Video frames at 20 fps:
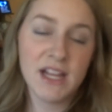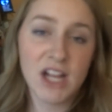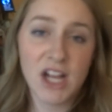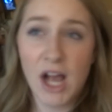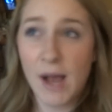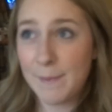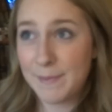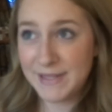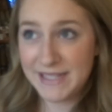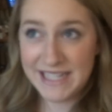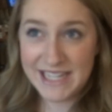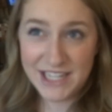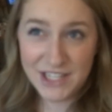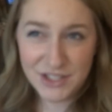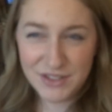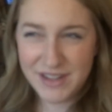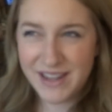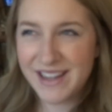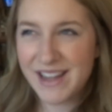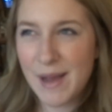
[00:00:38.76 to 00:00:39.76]

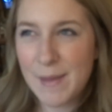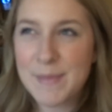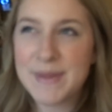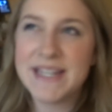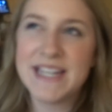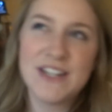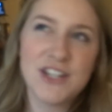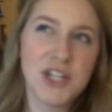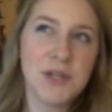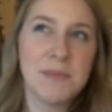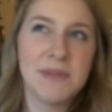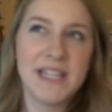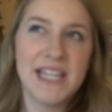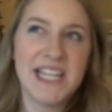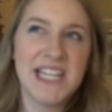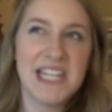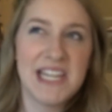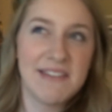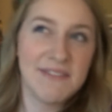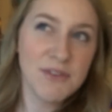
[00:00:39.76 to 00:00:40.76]
competition, not competition, but
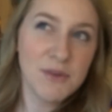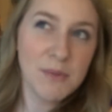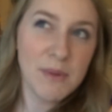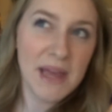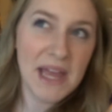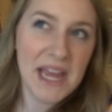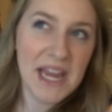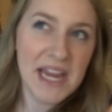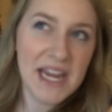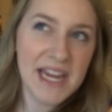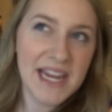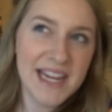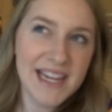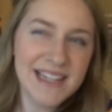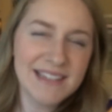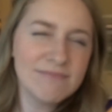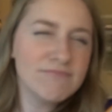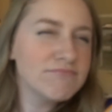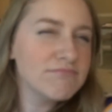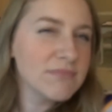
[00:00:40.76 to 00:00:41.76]
like giveaway,
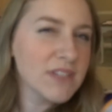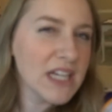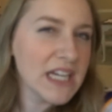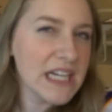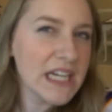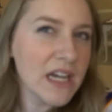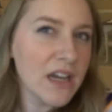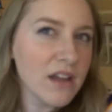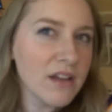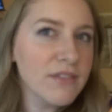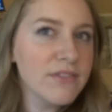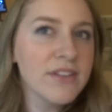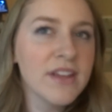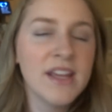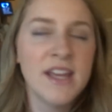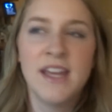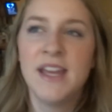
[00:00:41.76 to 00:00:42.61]
kind of.